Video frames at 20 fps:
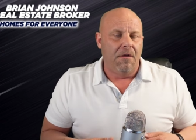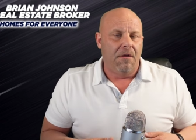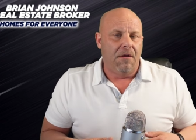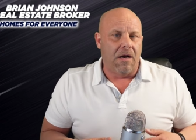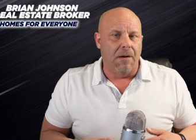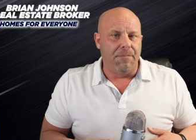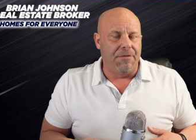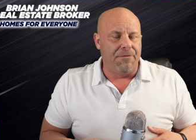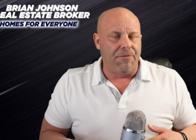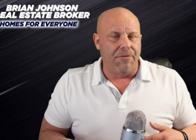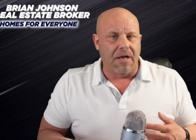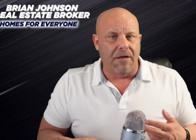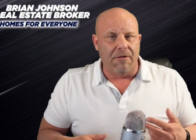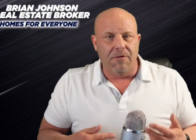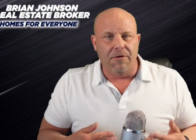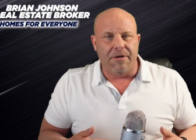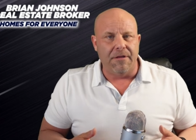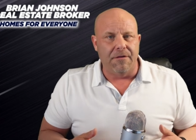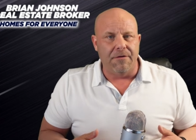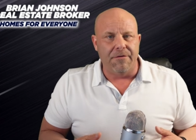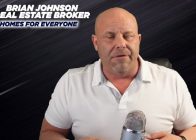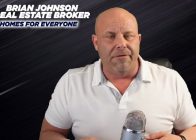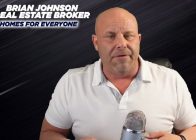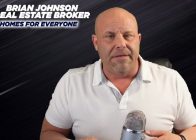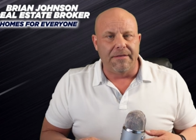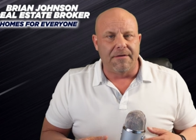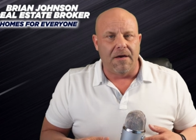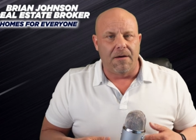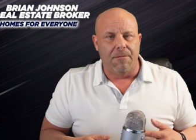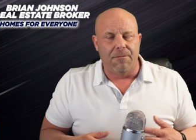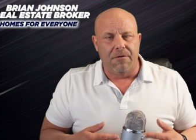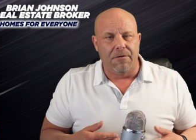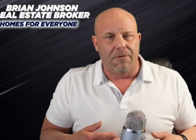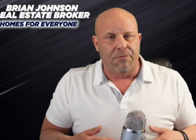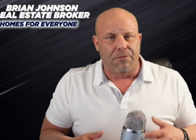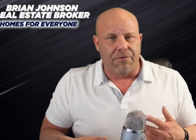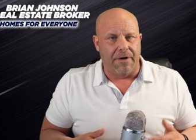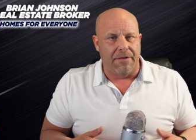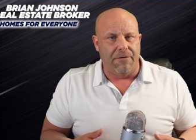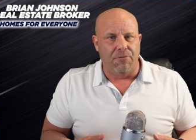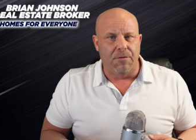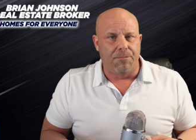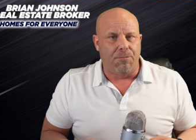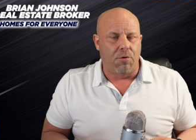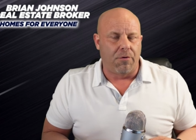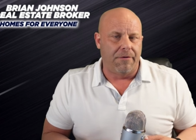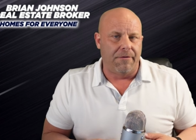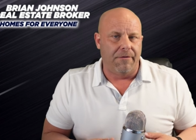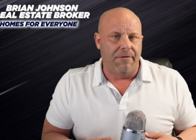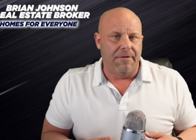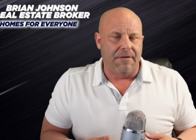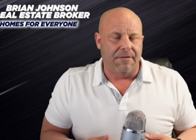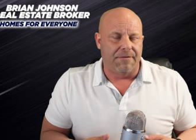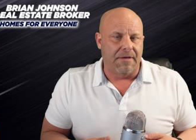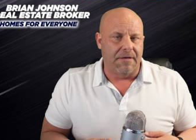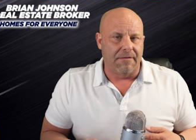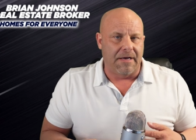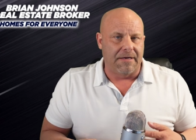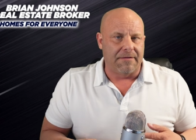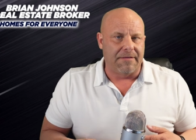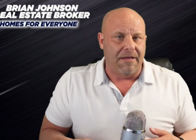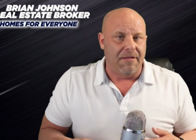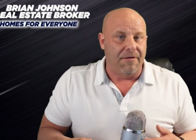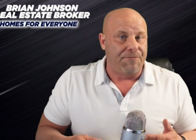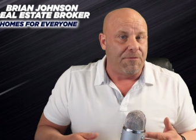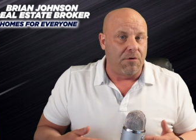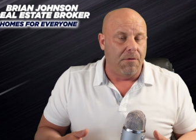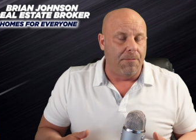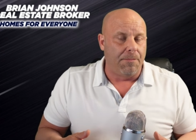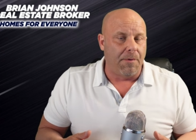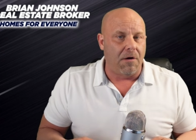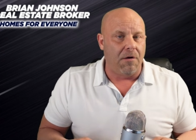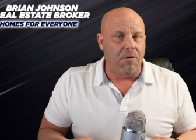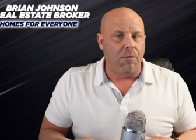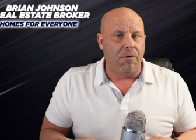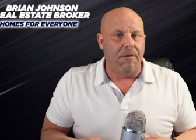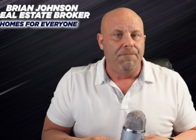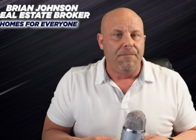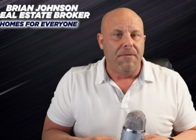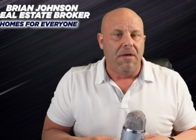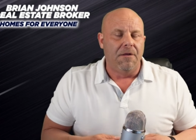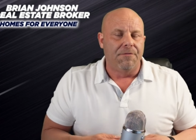Um, but they're not looking at your income or a credit report or anything like that if you're a borrower.